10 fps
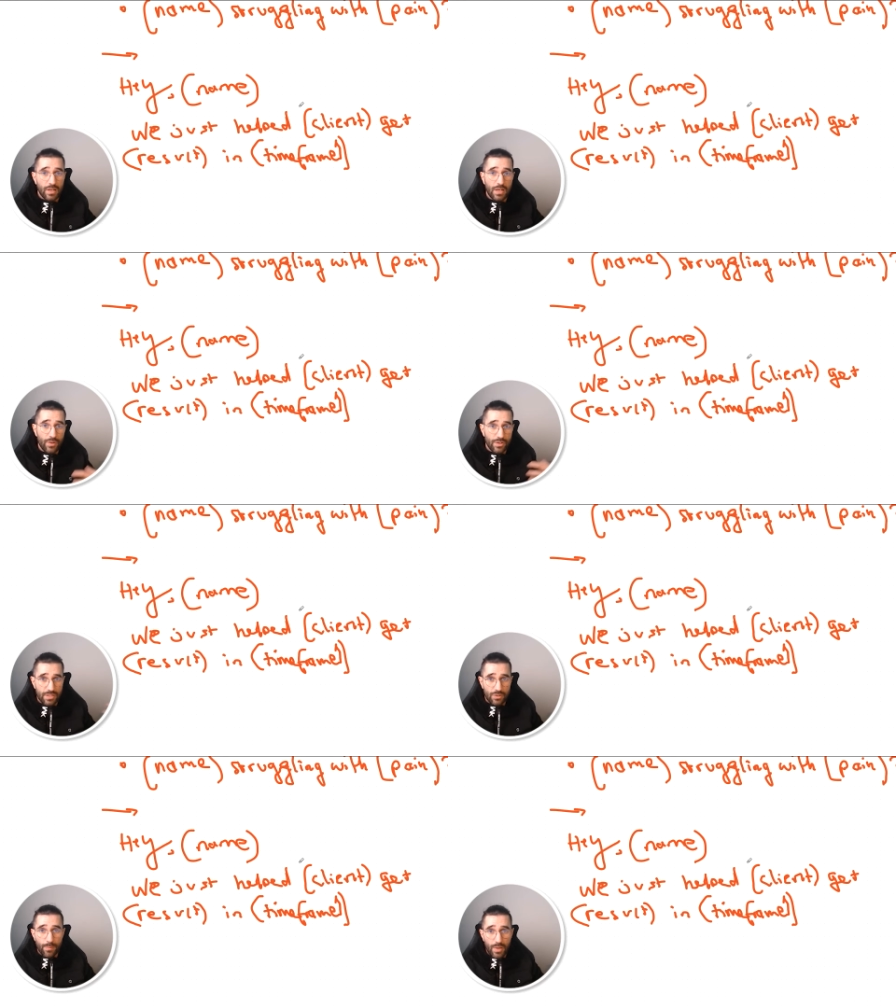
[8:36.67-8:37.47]
first line
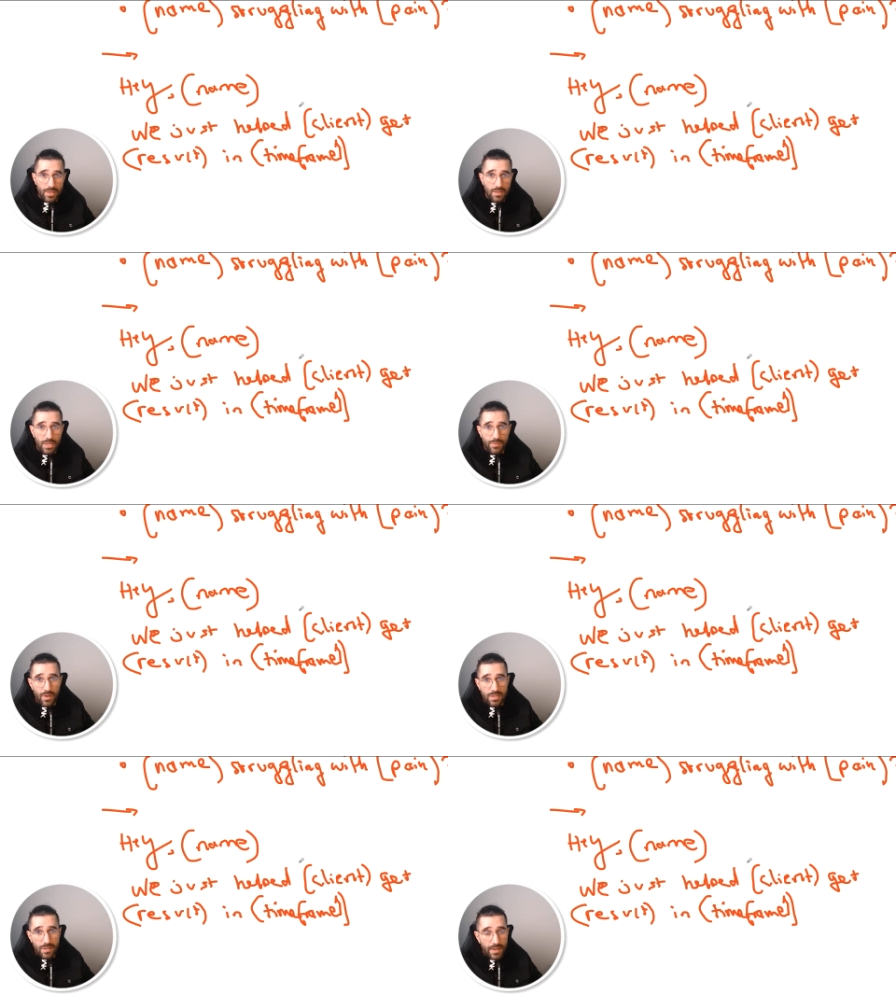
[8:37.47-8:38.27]
versus non
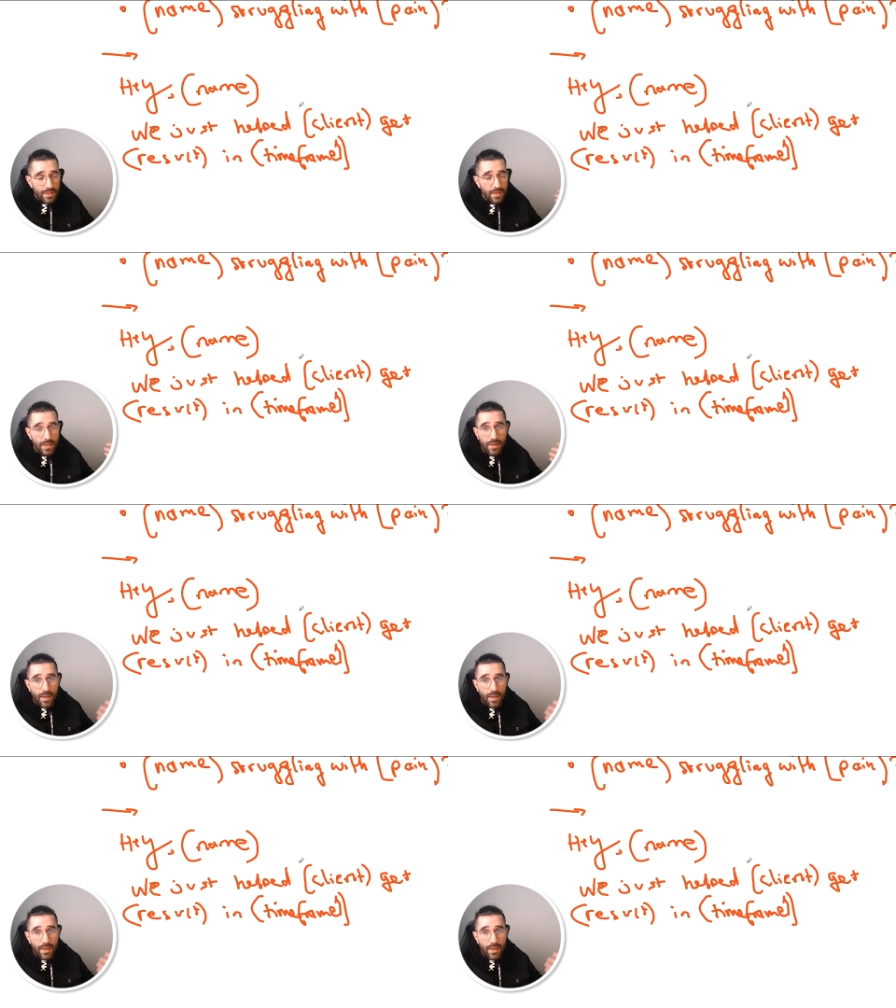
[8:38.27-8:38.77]
personalized first line,